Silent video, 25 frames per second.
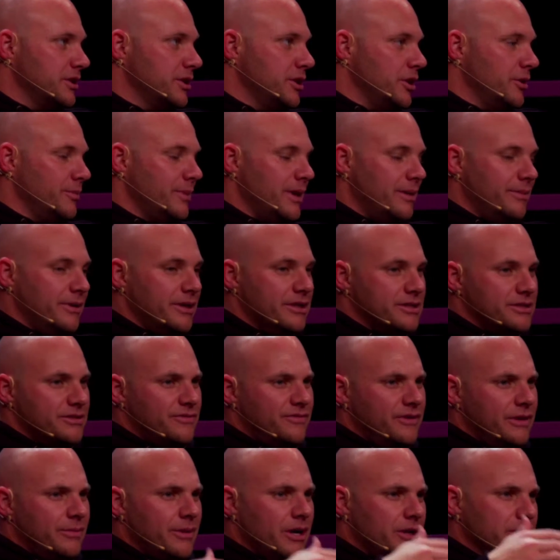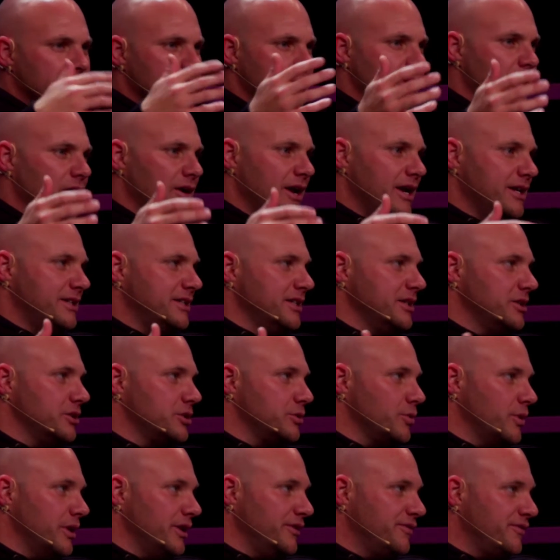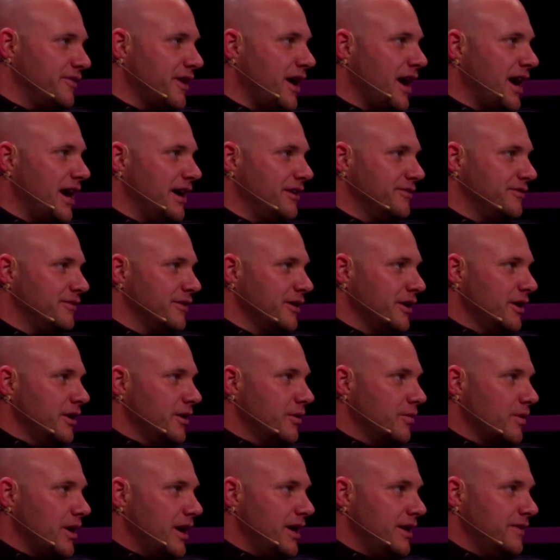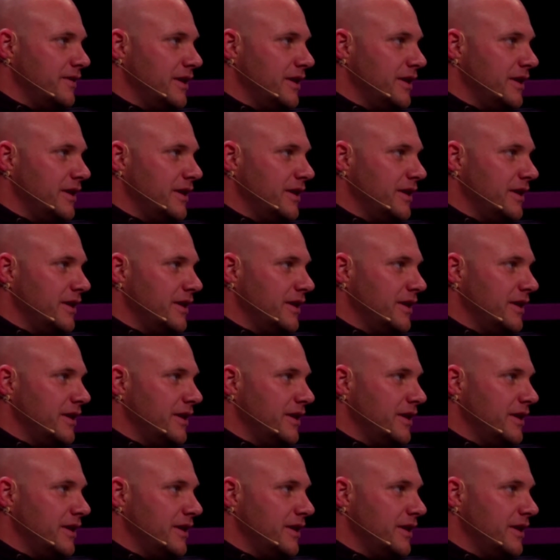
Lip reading: You know, maybe it's female to male, 18 to 25, right?